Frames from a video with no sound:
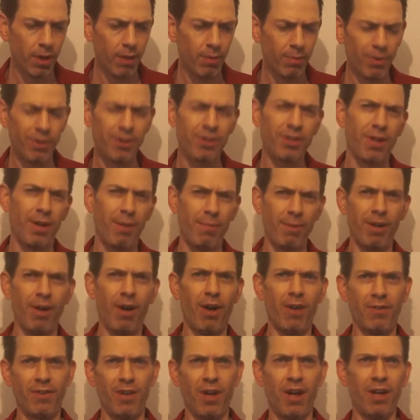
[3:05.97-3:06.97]
Which, I mean,
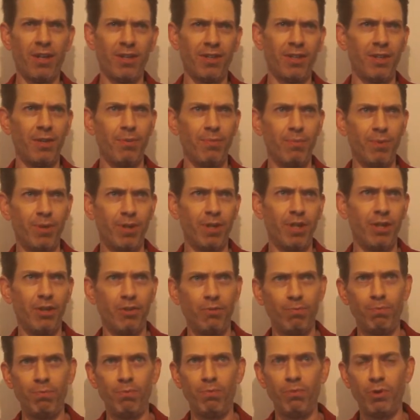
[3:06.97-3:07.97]
honestly, really,
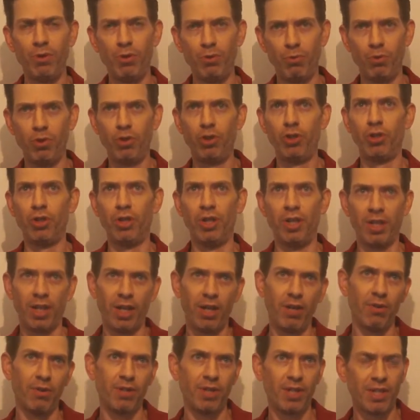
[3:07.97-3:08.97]
you shouldn't. I
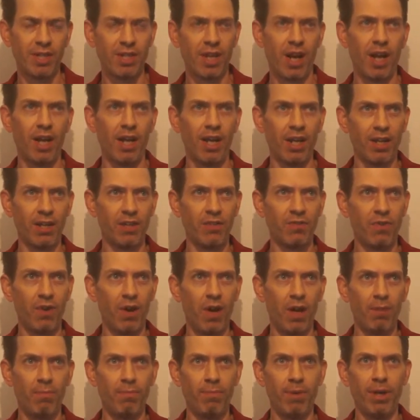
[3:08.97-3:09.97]
know it's exciting and it's
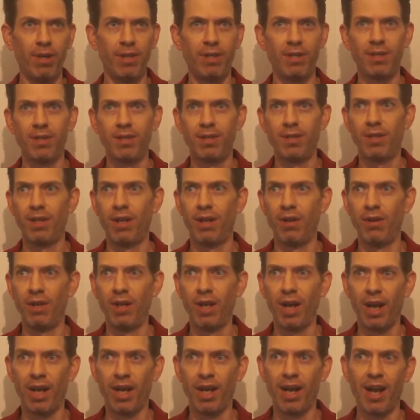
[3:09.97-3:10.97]
fun, but you
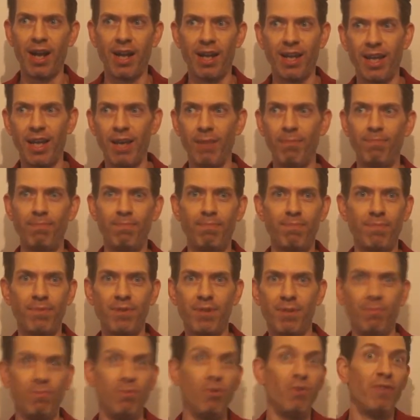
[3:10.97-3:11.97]
got to kind of keep
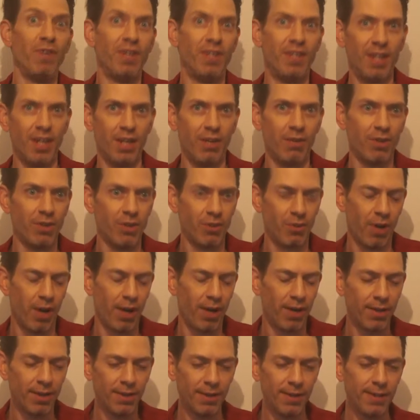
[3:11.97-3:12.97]
some movie secrets,
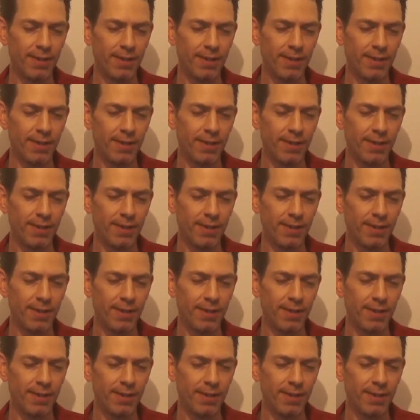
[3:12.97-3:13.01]
right?